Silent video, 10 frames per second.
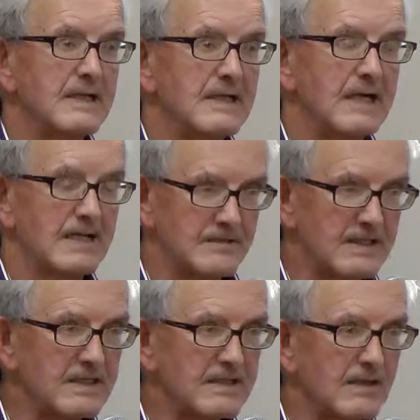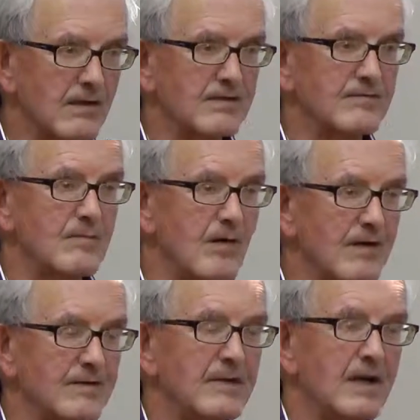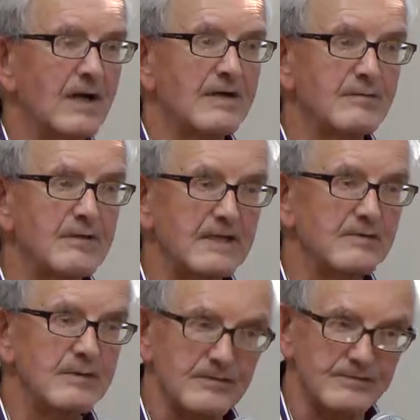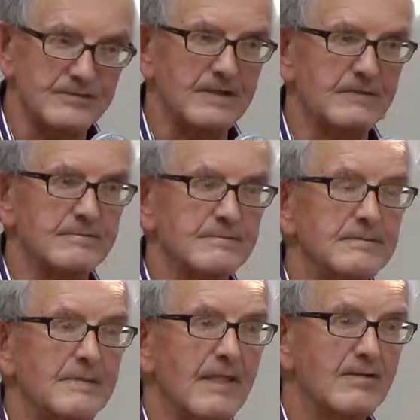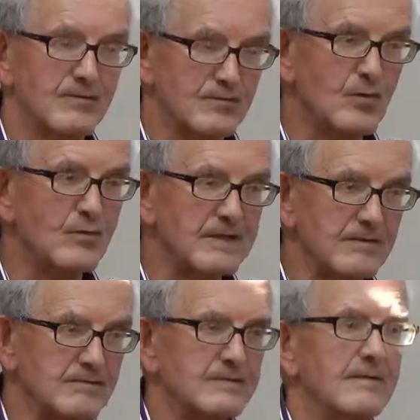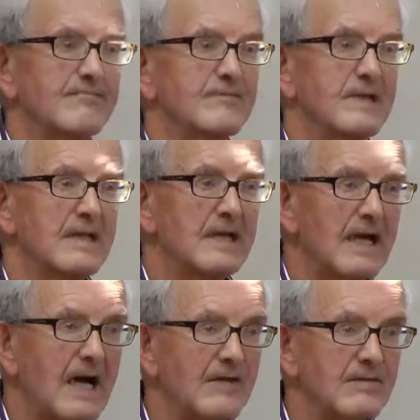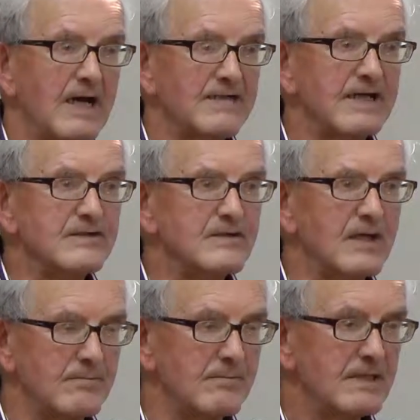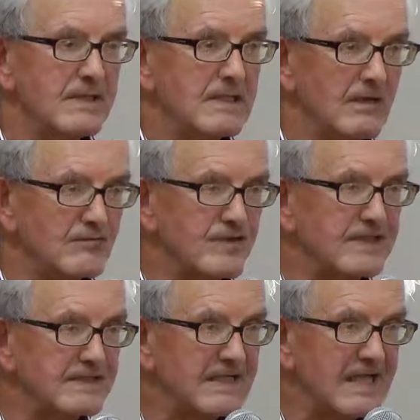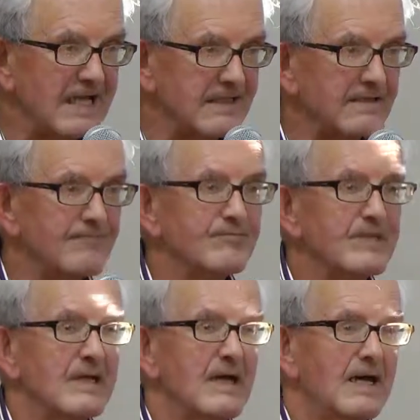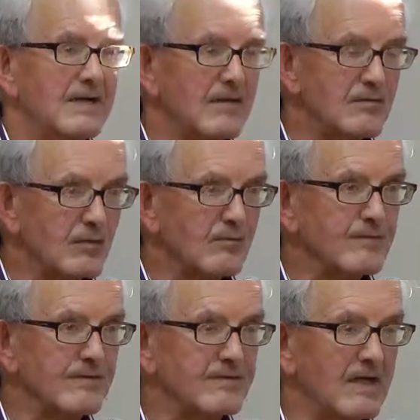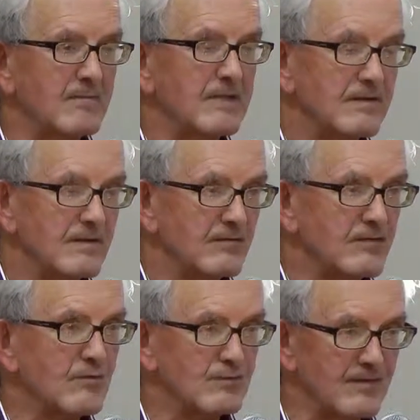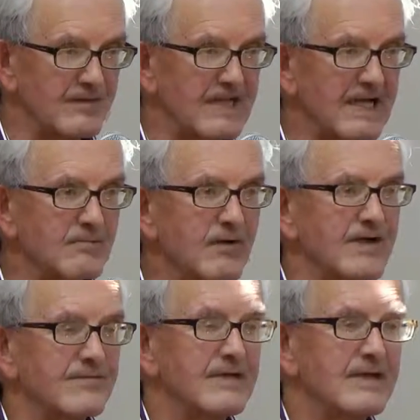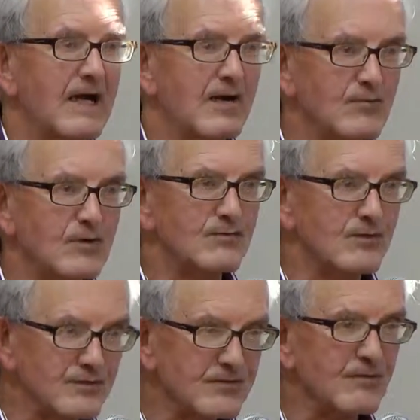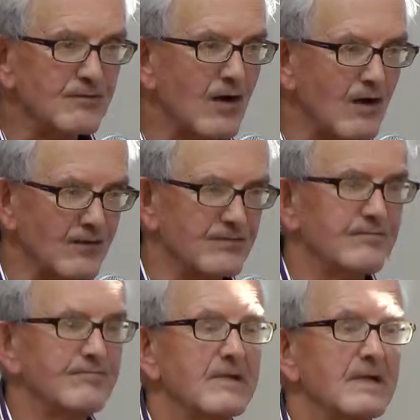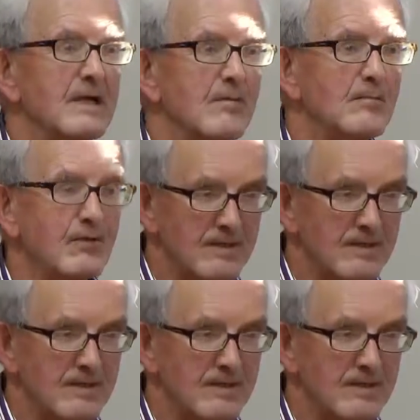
at 9 o'clock every morning on his way to Edgeworthstown, to school in Edgeworthstown. And at that time, he was riding a nag. And I looked up at the time, the description of a nag was a run-down horse. But